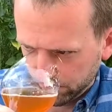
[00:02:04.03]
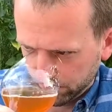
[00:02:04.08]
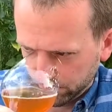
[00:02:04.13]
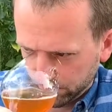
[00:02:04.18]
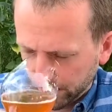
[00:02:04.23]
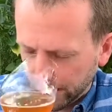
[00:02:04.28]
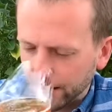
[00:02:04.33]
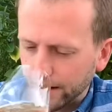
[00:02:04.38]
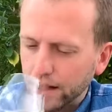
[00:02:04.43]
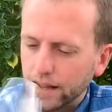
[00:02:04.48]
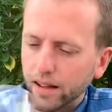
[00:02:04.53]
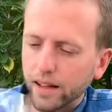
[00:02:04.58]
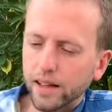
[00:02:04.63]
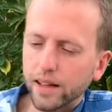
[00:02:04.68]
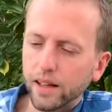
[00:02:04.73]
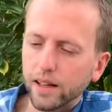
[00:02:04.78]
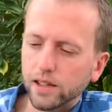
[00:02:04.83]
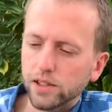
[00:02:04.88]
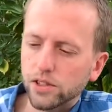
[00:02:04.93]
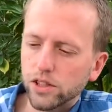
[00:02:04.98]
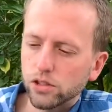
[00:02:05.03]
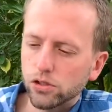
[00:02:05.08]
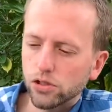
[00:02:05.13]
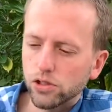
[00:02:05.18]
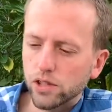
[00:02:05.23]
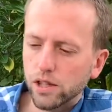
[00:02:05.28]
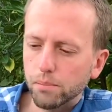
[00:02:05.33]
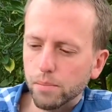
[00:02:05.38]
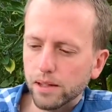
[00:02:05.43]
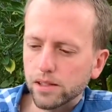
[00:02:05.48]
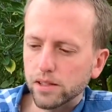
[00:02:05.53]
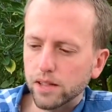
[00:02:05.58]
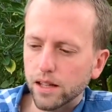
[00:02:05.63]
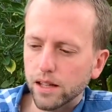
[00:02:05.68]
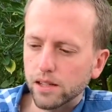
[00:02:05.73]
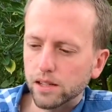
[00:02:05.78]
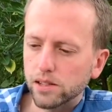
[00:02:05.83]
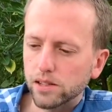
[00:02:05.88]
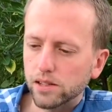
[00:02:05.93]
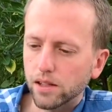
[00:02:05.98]
and then like a citrusy
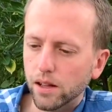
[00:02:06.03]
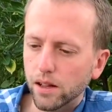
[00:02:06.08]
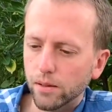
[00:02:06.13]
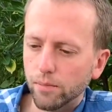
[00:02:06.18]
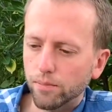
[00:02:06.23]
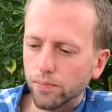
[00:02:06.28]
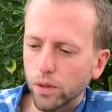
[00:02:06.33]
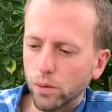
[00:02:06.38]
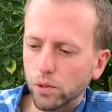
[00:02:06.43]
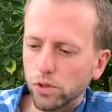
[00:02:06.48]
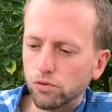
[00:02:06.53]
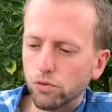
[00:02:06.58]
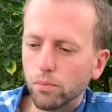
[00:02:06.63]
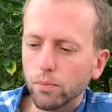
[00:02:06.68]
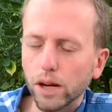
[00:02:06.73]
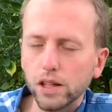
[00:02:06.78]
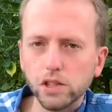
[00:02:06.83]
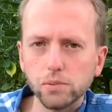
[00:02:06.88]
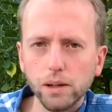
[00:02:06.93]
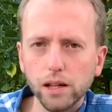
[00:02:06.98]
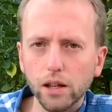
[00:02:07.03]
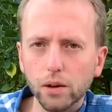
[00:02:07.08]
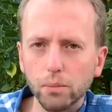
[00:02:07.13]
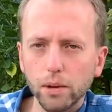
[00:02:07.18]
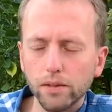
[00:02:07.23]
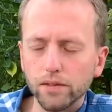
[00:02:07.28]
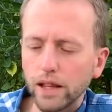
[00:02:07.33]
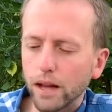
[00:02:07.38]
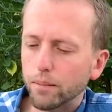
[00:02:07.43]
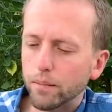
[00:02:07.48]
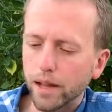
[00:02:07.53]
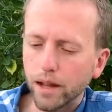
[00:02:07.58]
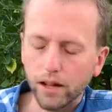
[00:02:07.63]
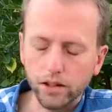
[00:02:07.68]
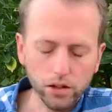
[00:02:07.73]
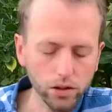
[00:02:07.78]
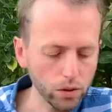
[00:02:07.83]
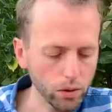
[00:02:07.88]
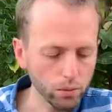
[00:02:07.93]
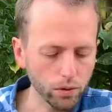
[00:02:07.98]
bitterness, which reminds me a little bit of Dabinet. I
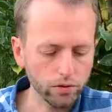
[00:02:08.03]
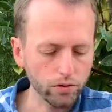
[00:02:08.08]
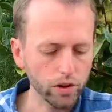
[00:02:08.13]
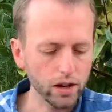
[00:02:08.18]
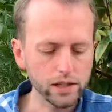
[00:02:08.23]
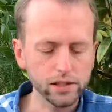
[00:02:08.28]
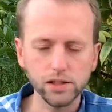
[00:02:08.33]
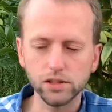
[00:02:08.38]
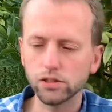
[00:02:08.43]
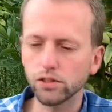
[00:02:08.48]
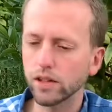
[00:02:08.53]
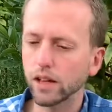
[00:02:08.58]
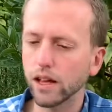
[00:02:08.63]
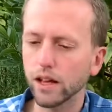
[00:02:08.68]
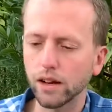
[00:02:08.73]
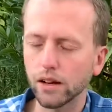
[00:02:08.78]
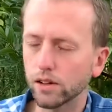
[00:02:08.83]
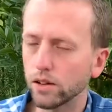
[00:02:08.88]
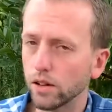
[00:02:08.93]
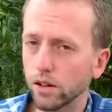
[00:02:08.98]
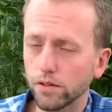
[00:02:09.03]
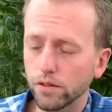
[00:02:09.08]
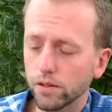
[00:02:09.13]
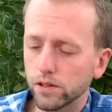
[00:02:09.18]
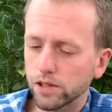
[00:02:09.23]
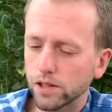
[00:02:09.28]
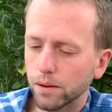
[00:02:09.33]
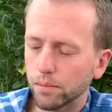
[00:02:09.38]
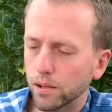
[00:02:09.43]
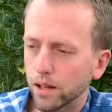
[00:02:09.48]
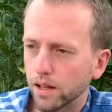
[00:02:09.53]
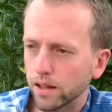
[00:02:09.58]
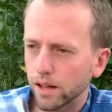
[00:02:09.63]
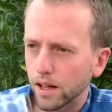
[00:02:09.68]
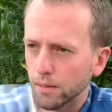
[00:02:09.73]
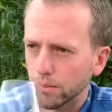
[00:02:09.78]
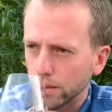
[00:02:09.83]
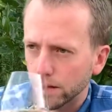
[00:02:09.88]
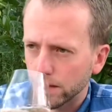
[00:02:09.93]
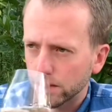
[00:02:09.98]
don't know what varieties are in here, and I don't know if there is Dabinet in there,
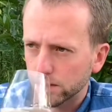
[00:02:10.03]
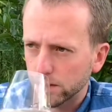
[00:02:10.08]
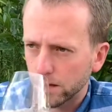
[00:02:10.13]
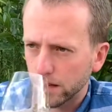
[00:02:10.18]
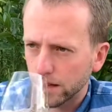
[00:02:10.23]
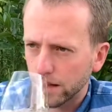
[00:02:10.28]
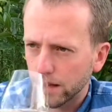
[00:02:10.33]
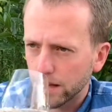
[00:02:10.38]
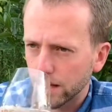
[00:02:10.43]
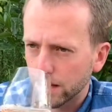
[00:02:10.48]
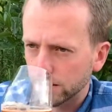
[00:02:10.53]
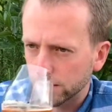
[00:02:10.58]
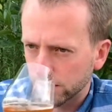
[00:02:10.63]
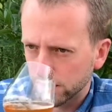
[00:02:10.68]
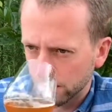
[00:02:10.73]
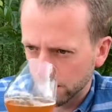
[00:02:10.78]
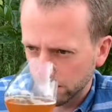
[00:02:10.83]
but there's kind of that hint.